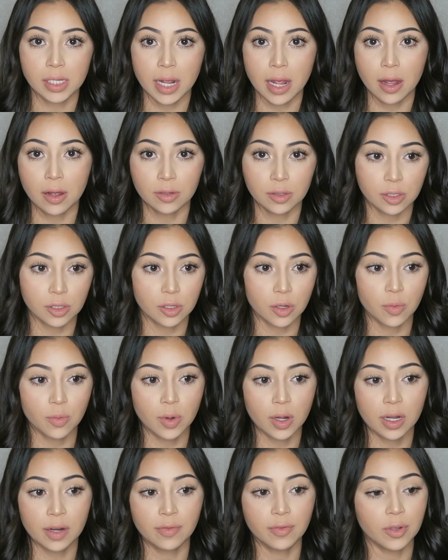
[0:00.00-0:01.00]
down. So
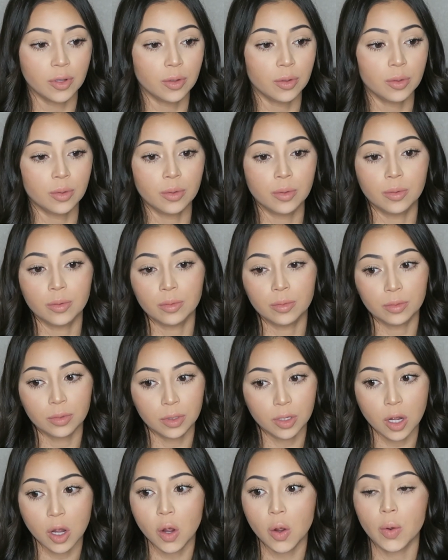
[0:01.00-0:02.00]
what if you
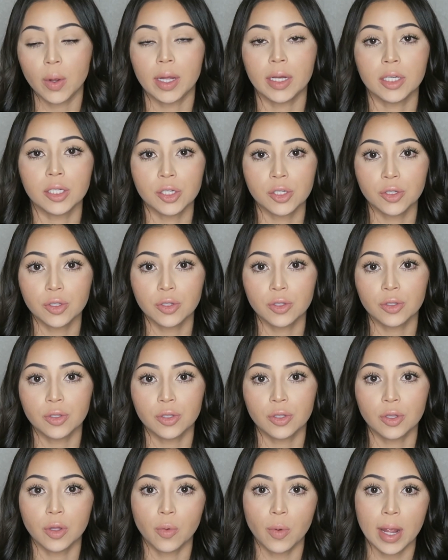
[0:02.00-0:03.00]
go and do
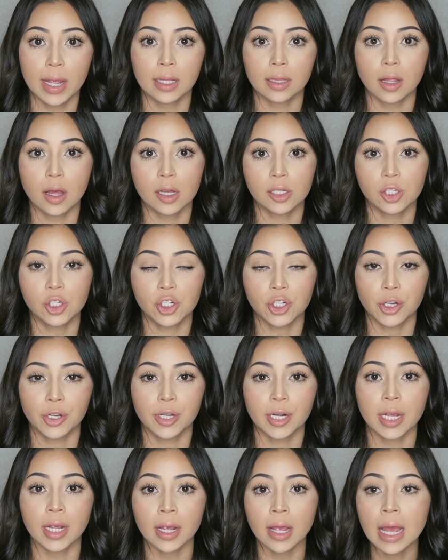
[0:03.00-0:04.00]
the weight loss
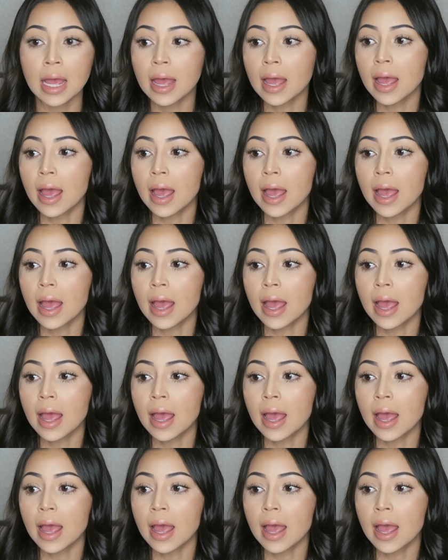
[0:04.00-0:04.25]
journey